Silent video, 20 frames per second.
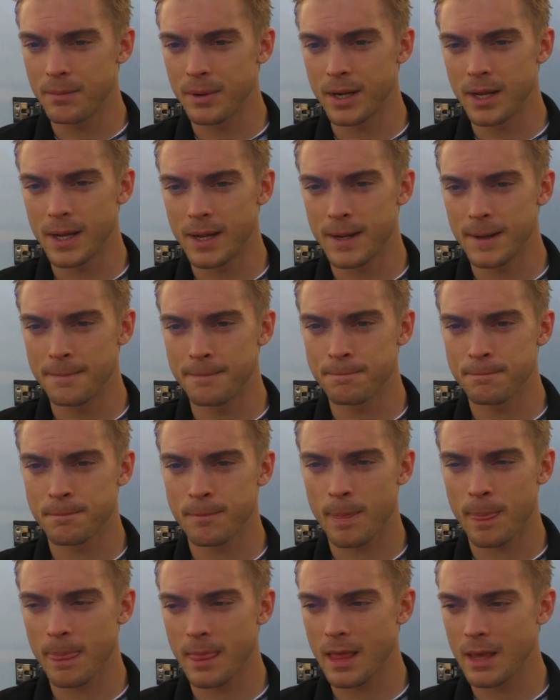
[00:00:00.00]

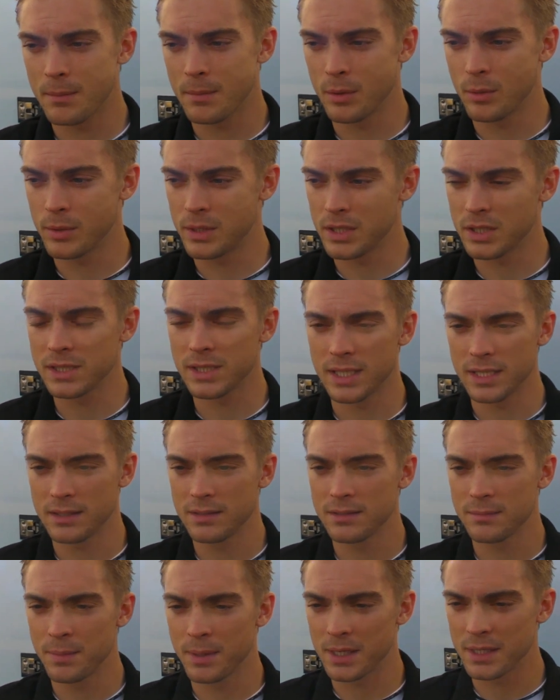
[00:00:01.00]
But we just need
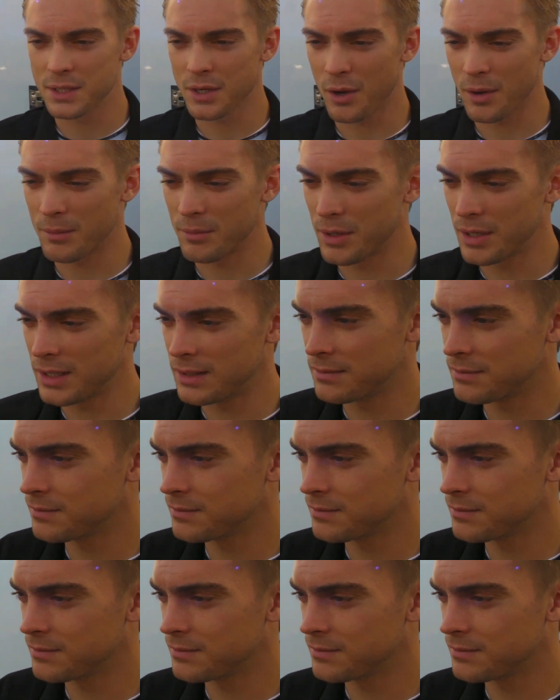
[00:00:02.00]
a bit of time really.